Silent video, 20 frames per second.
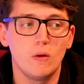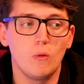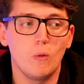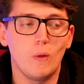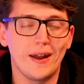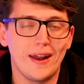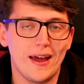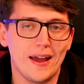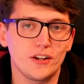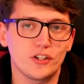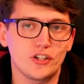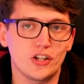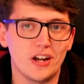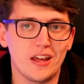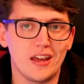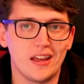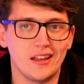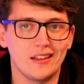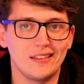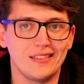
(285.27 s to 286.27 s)
when
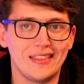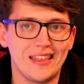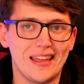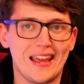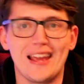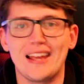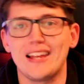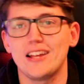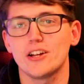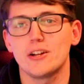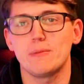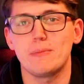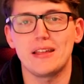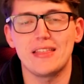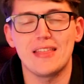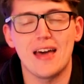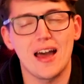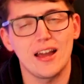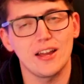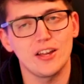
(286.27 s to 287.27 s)
actually they ain't going to be
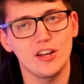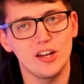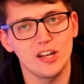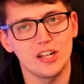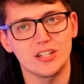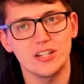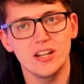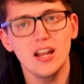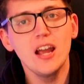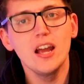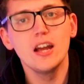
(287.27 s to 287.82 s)
that good.